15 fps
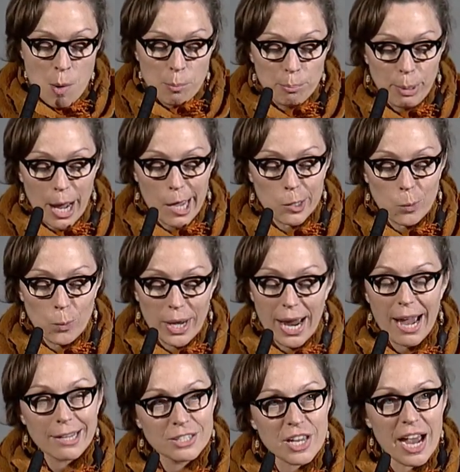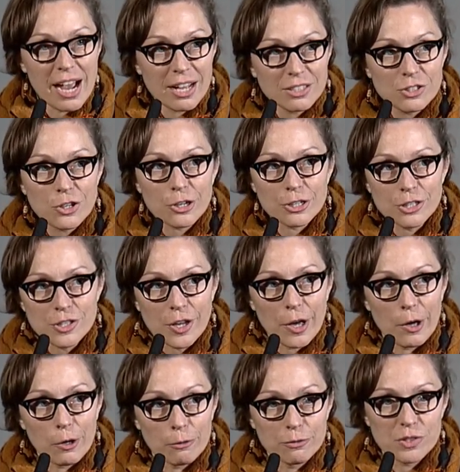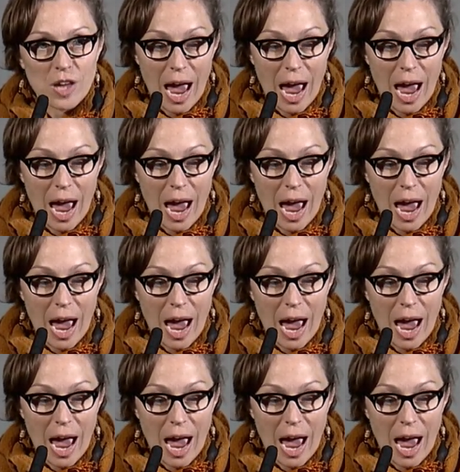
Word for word: but we had to ask ourselves,